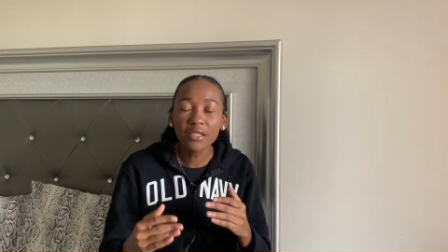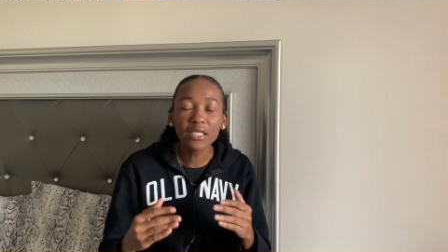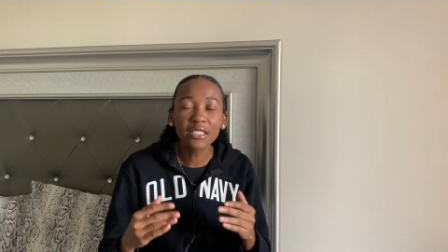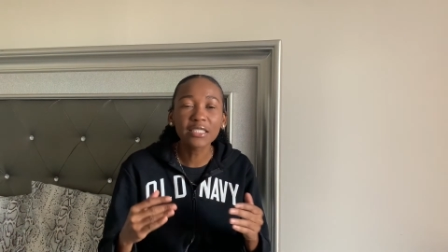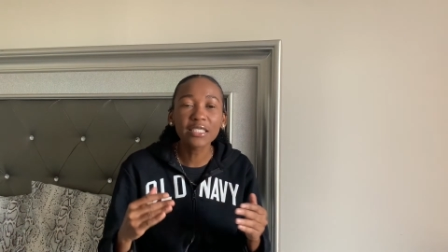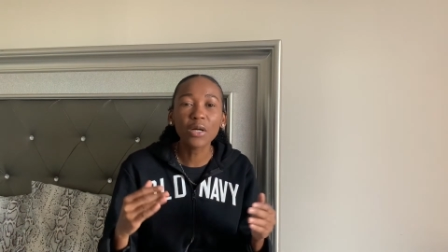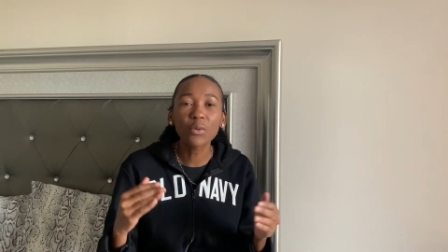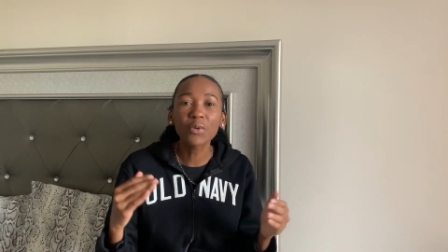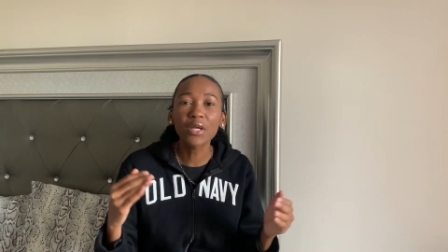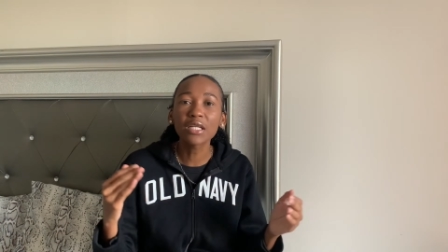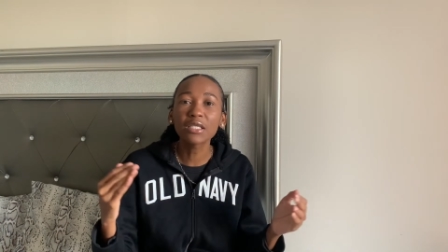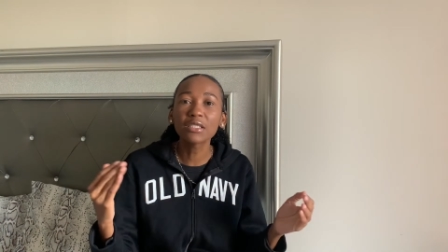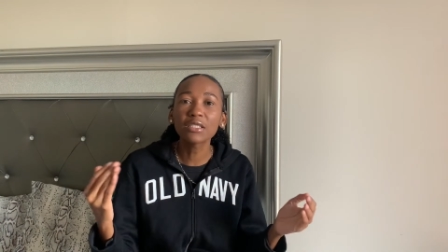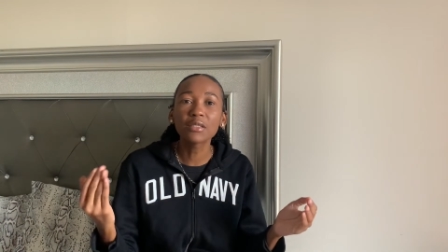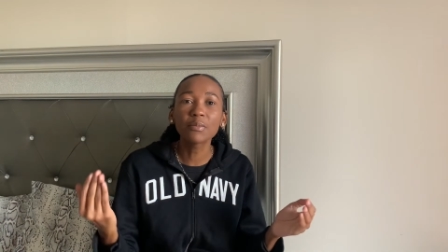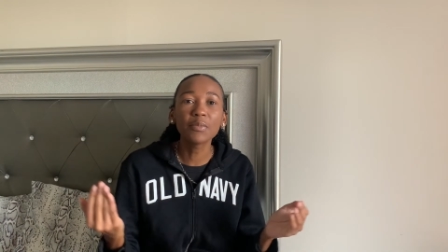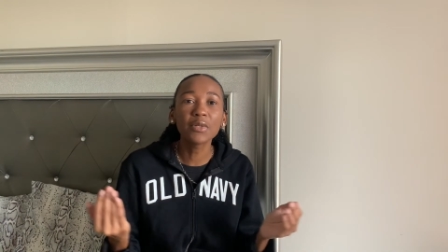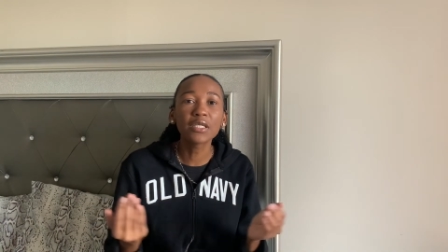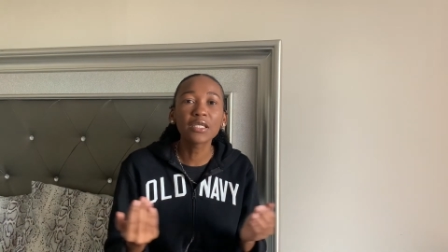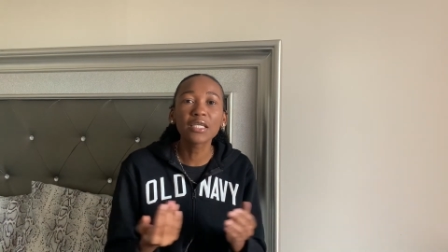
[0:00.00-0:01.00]
things that we
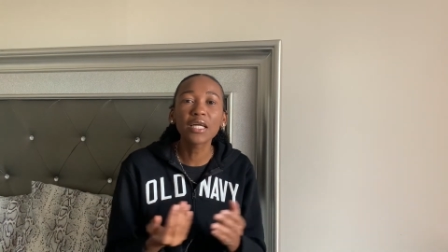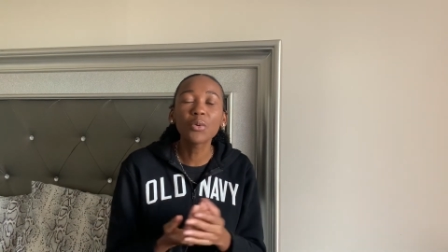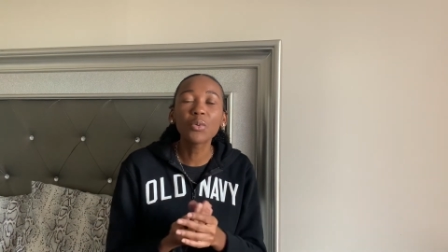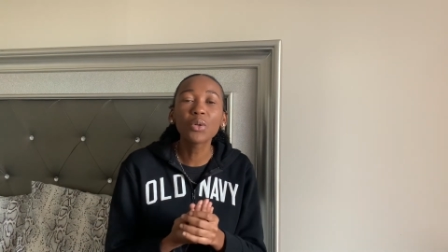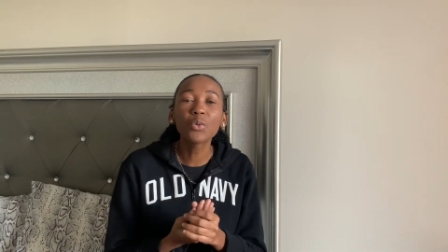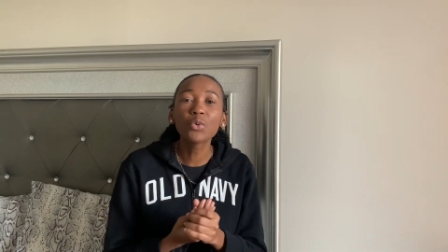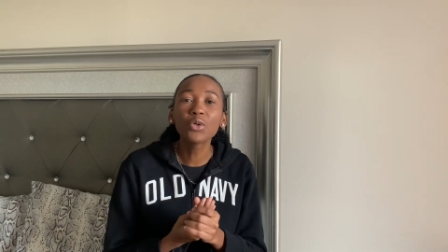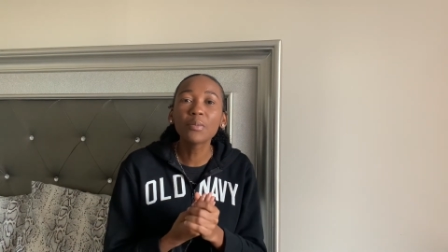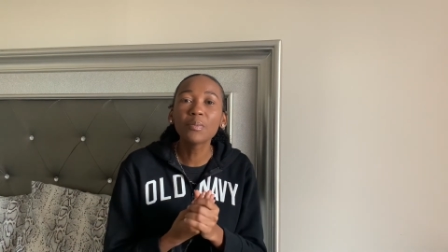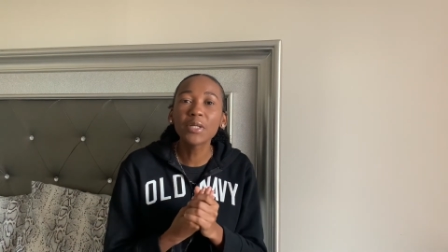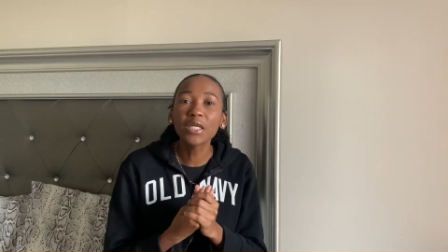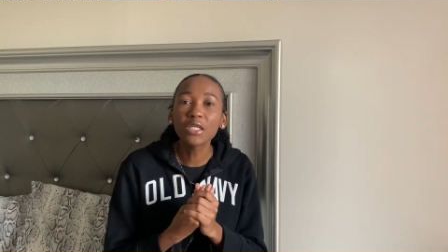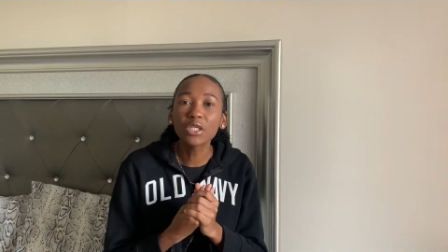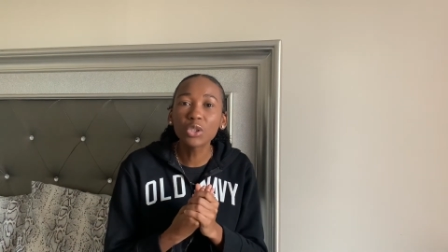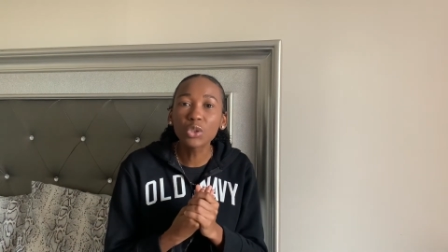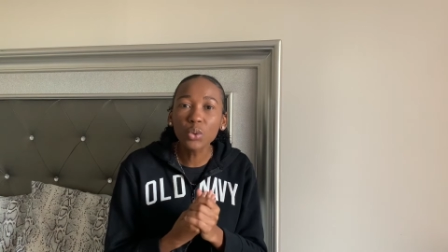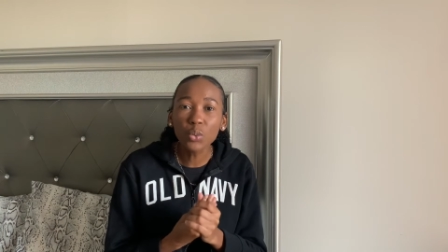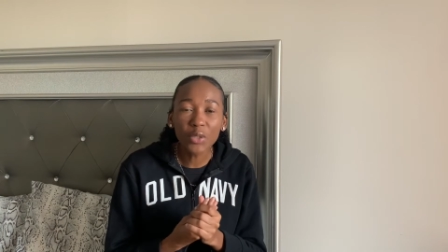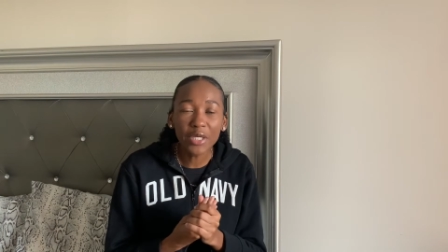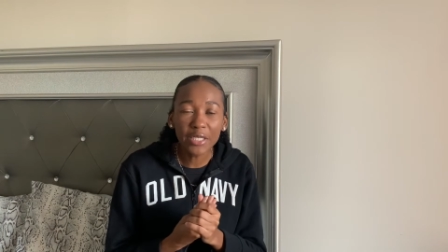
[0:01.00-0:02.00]
anticipated that we would be
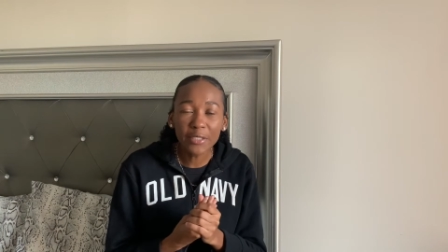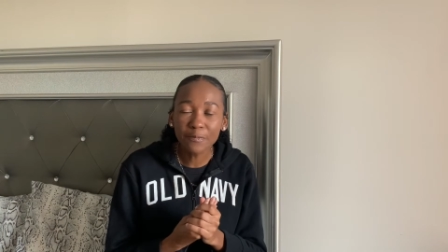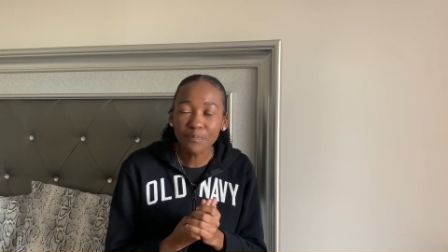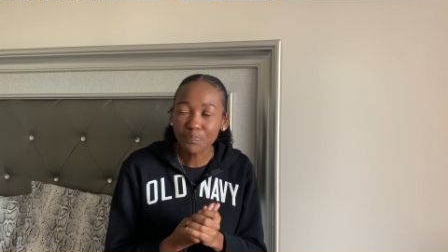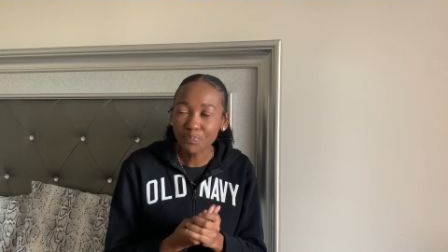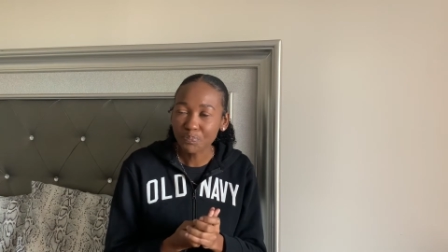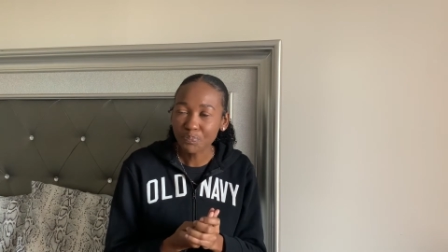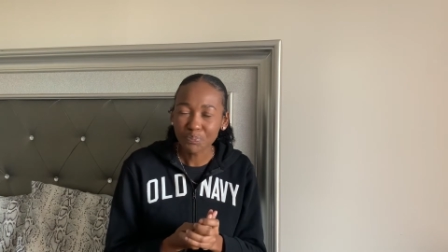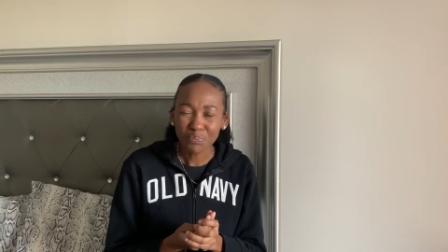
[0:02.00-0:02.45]
doing